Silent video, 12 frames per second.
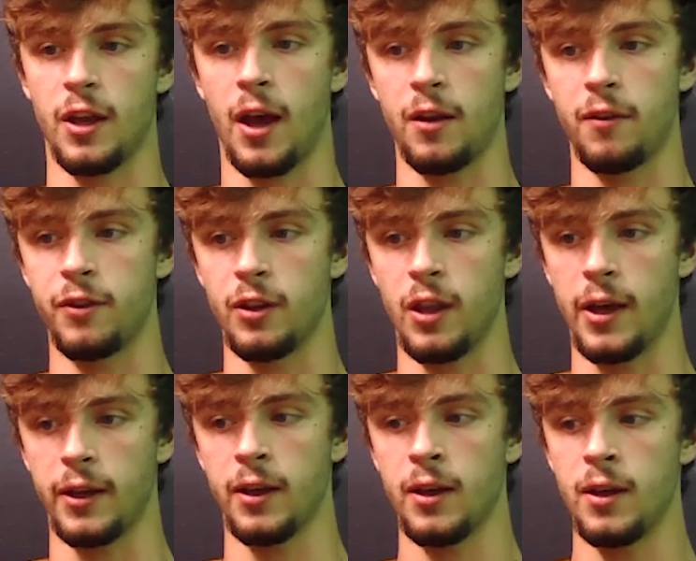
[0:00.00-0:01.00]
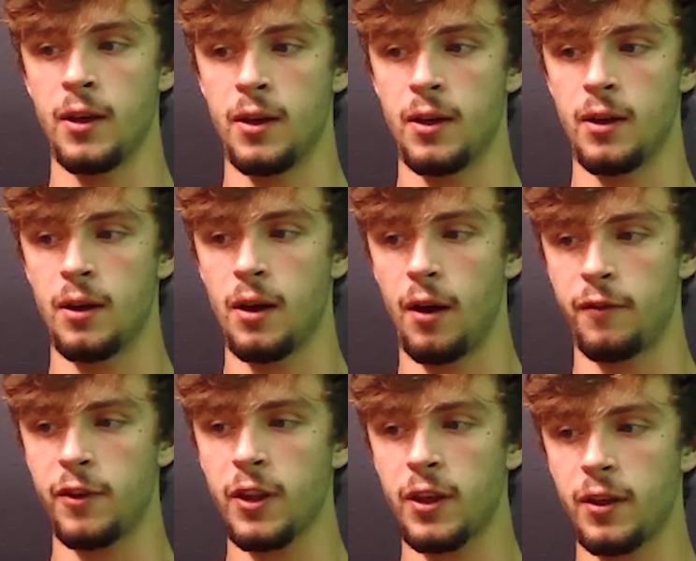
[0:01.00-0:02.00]
I kind of feel like
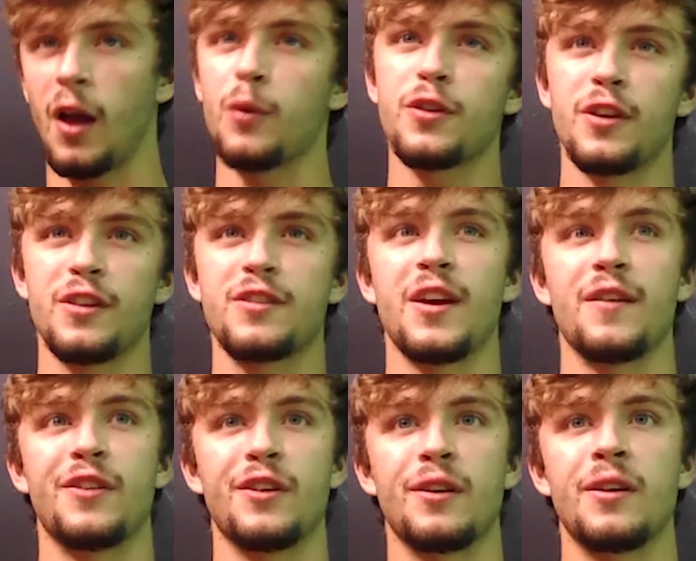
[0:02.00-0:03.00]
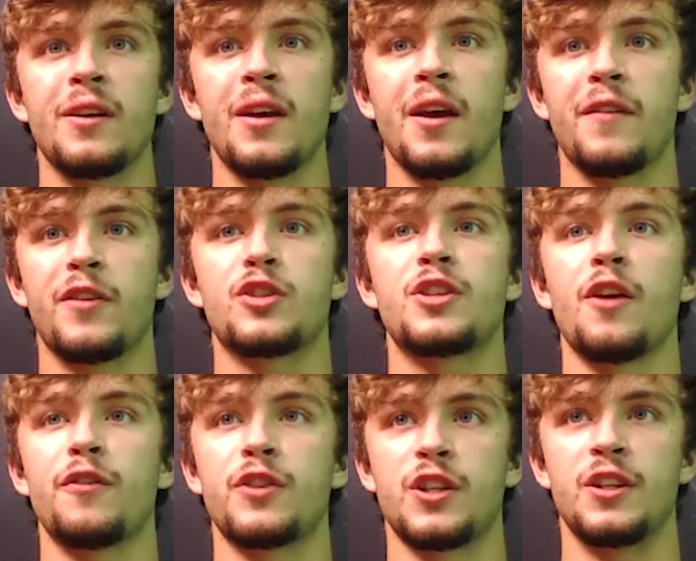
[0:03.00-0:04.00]
I was going to say if you're
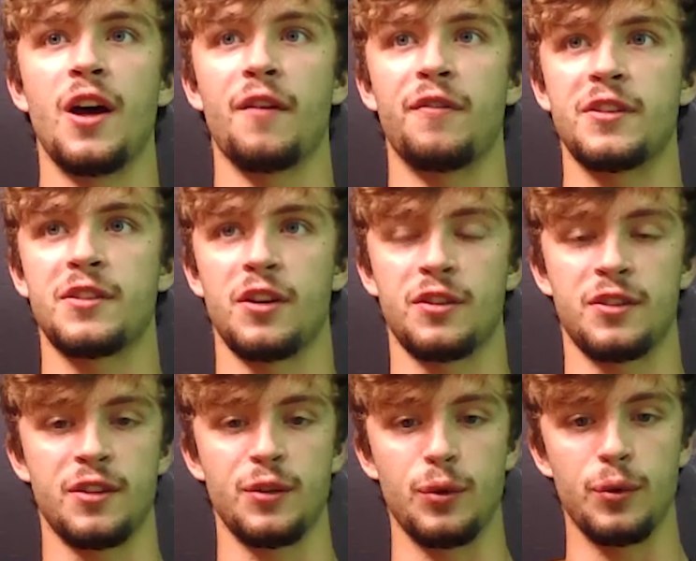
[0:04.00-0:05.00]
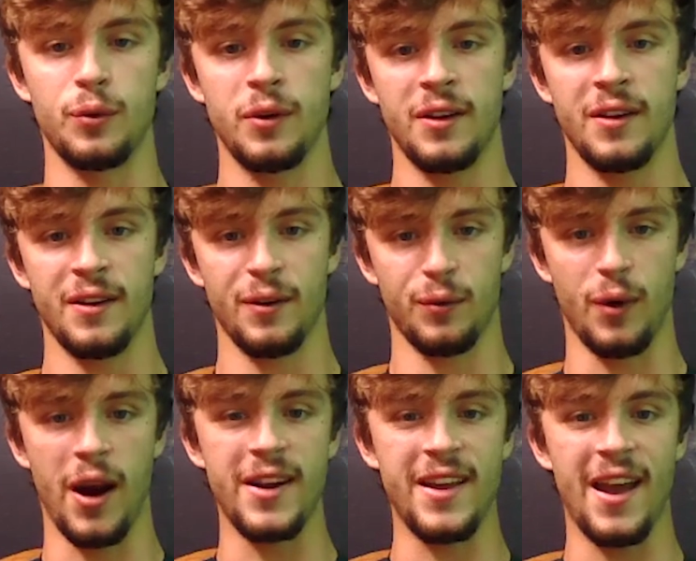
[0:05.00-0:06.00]
selfish enough, it starts to
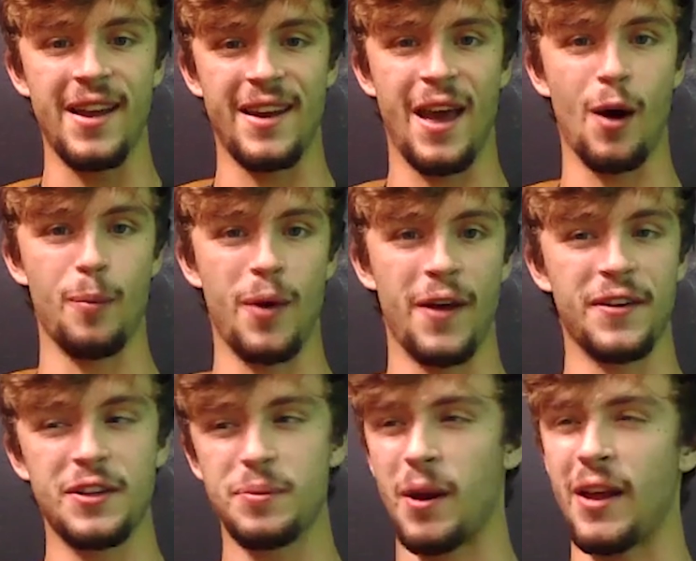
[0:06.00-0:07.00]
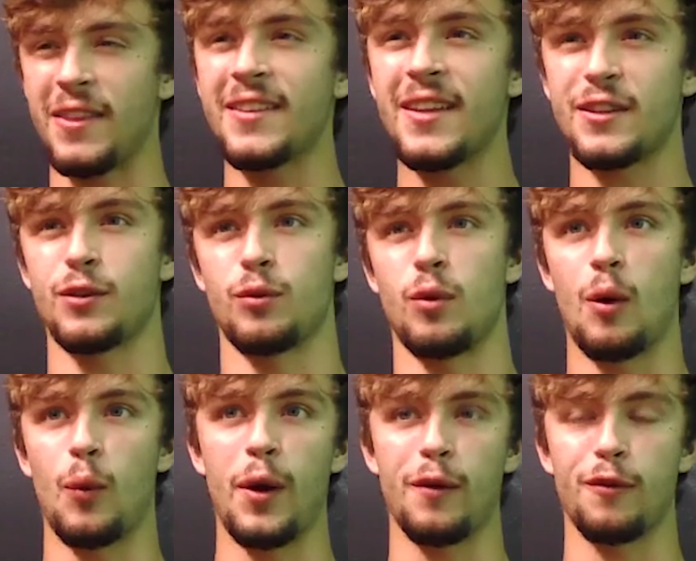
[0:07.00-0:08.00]
radiate and help others, but I think that's the
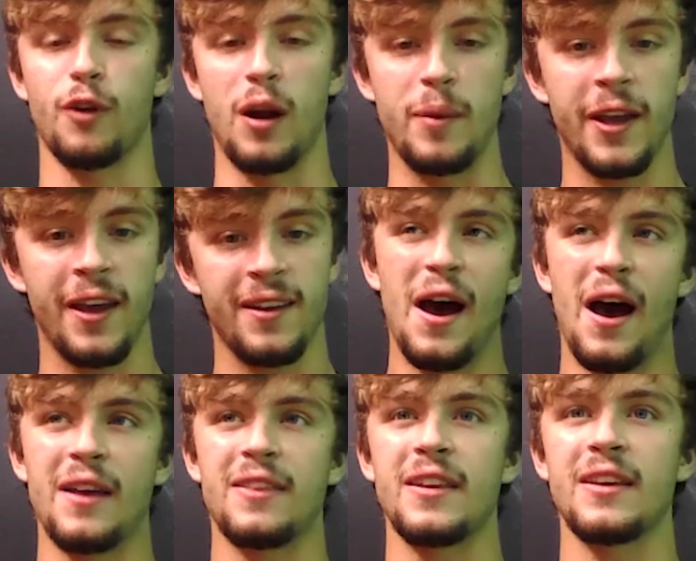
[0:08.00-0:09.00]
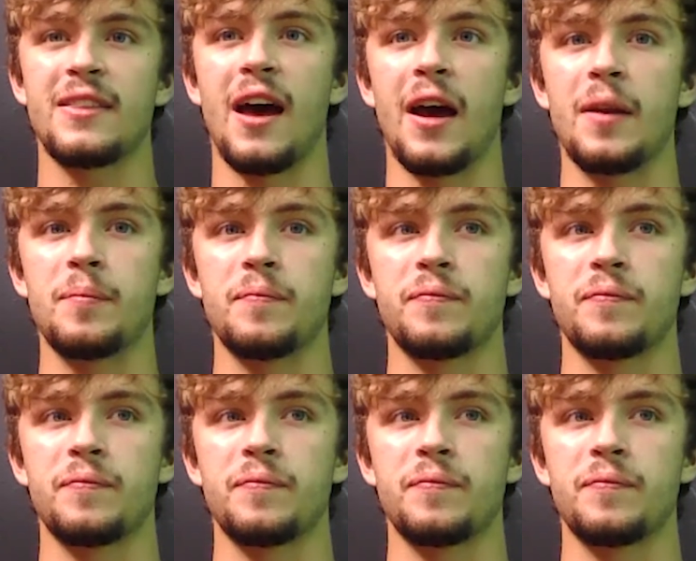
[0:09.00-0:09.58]
wrong way of framing it. I think that